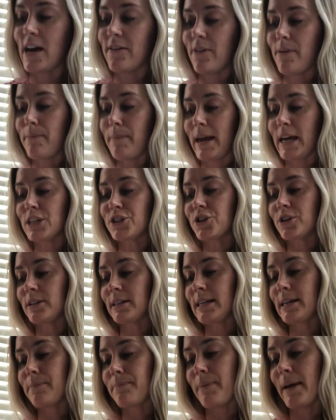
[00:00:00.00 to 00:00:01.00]
of a Major
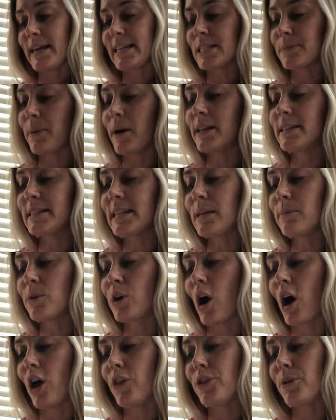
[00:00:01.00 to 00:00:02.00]
League Baseball team
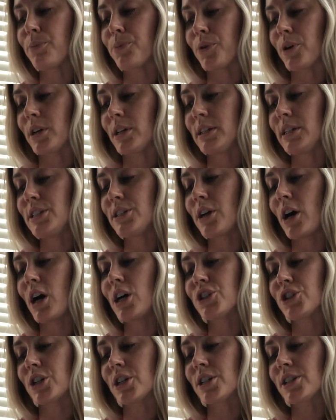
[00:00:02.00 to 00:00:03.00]
called the Brooklyn
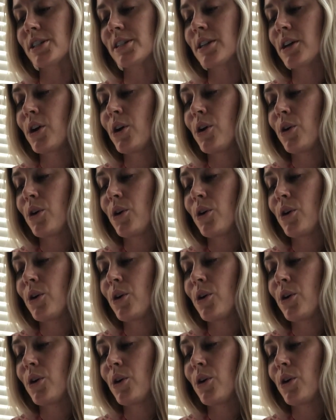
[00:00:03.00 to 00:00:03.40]
Dodgers.